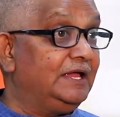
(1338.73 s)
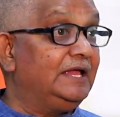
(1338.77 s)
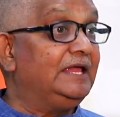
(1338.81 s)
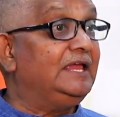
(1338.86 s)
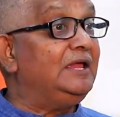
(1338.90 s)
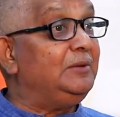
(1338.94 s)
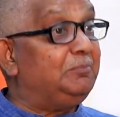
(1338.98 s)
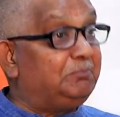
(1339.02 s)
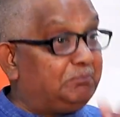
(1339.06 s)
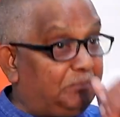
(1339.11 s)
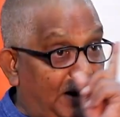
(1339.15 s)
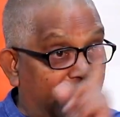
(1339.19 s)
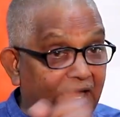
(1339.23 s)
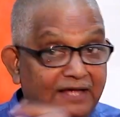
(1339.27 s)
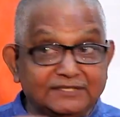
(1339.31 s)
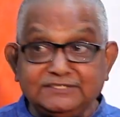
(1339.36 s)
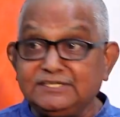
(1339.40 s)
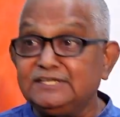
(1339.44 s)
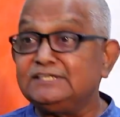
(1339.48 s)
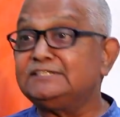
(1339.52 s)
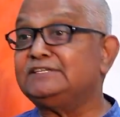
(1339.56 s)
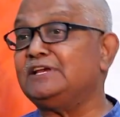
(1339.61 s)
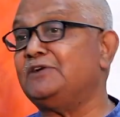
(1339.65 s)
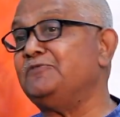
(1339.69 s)
He
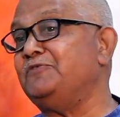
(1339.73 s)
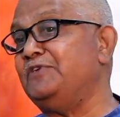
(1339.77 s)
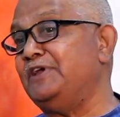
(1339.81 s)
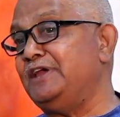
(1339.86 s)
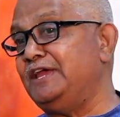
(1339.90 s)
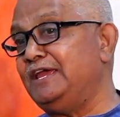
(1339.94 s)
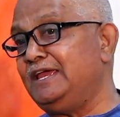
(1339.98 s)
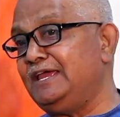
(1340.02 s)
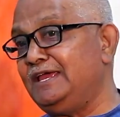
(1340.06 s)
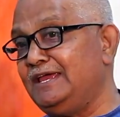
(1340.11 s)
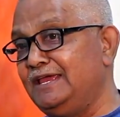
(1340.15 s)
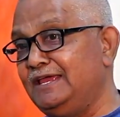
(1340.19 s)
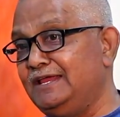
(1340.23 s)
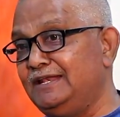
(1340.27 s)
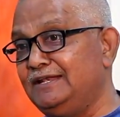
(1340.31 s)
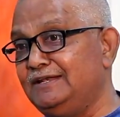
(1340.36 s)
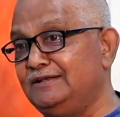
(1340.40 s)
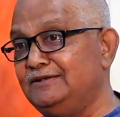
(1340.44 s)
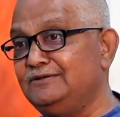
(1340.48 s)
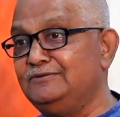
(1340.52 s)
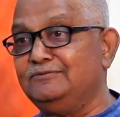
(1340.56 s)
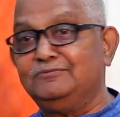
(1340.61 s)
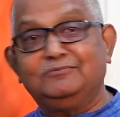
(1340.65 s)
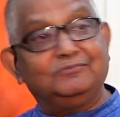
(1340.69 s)
passes away
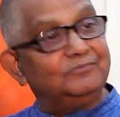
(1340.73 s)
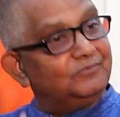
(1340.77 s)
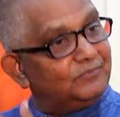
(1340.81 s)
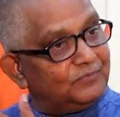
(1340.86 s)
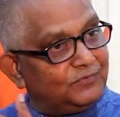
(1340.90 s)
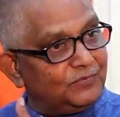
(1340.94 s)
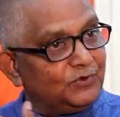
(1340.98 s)
in